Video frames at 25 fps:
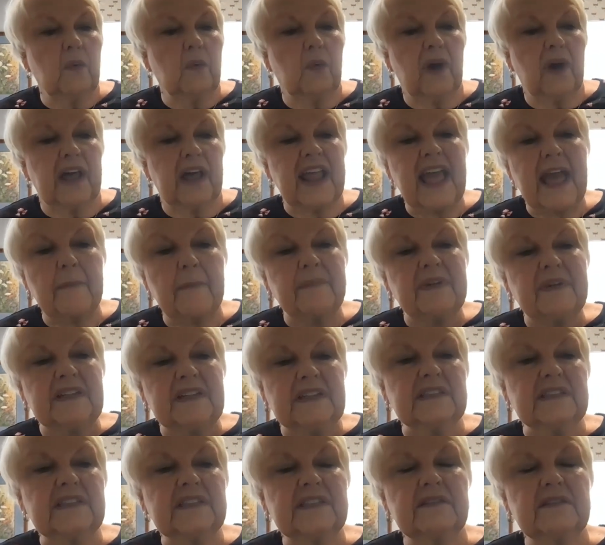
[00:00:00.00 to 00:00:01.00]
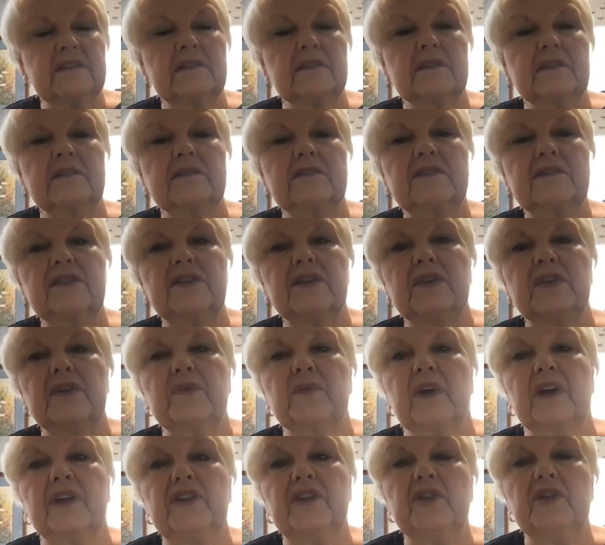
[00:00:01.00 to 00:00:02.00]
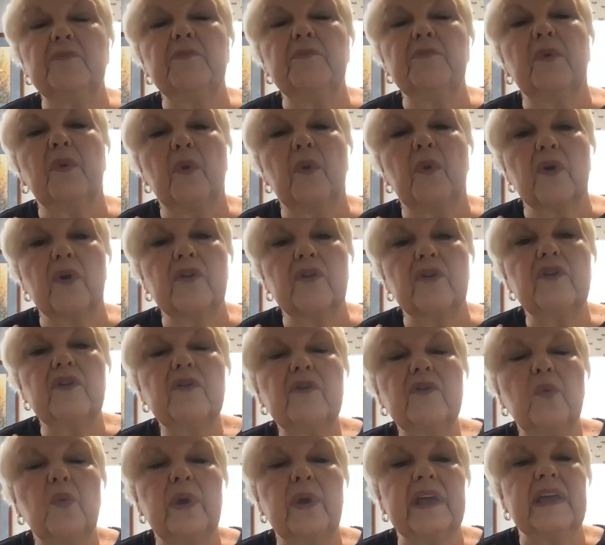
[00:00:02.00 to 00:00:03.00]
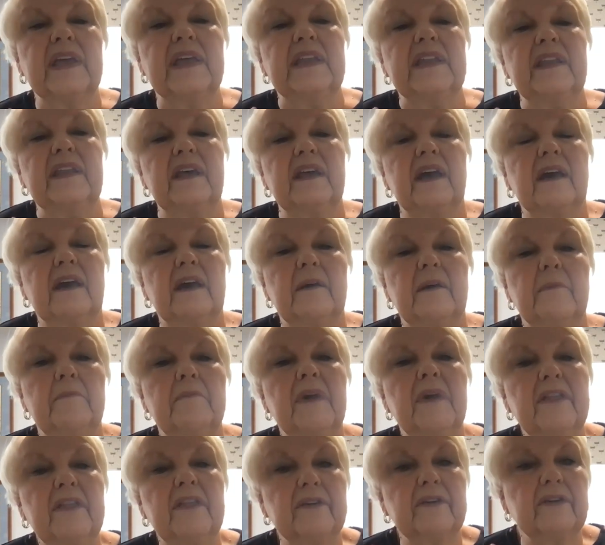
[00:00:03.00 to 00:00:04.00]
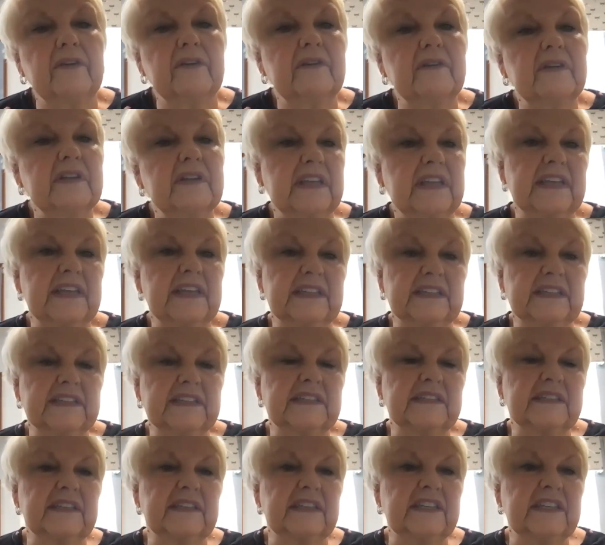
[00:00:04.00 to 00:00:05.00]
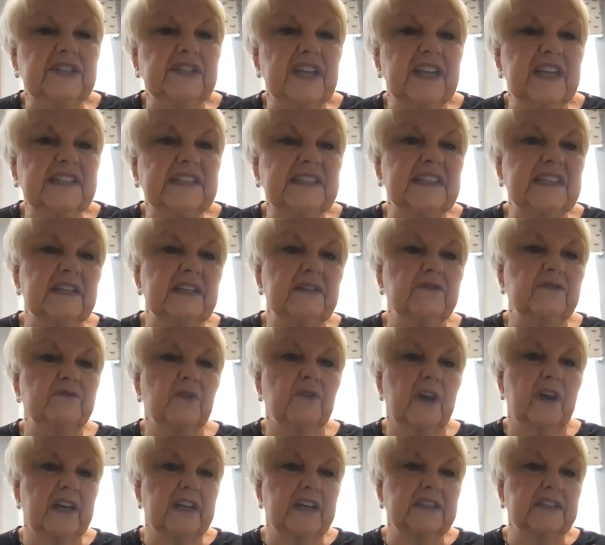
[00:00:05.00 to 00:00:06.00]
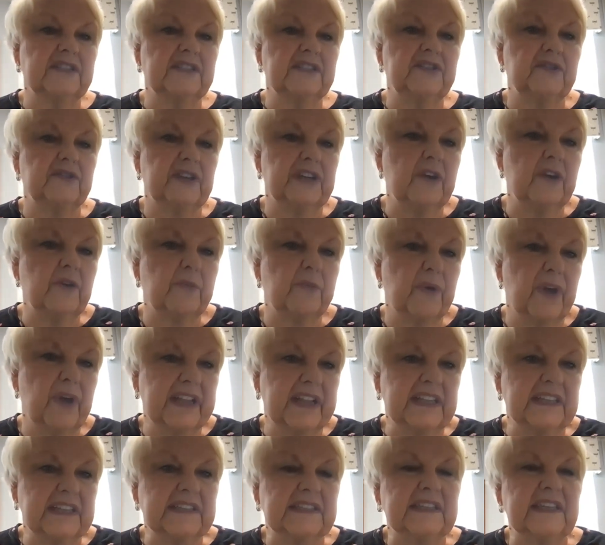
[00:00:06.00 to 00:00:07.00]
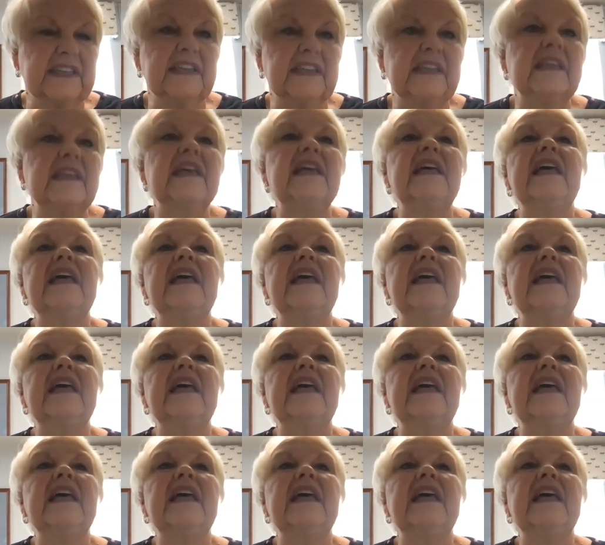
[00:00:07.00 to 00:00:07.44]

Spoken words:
what happens to a newborn when a mother is ingesting drugs during her pregnancy,